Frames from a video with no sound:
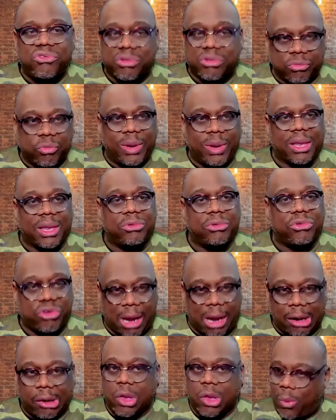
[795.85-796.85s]
and we can start
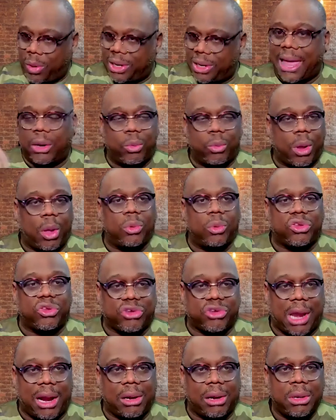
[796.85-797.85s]
going down the road to start
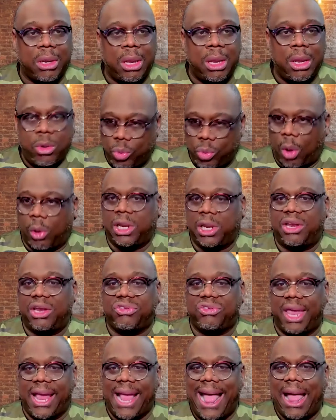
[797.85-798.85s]
rolling this thing
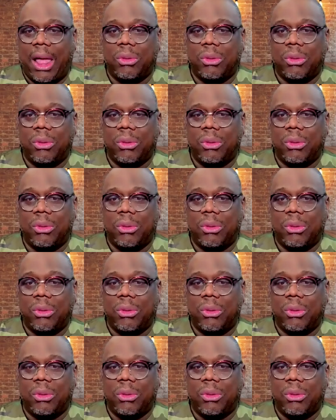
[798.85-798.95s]
out.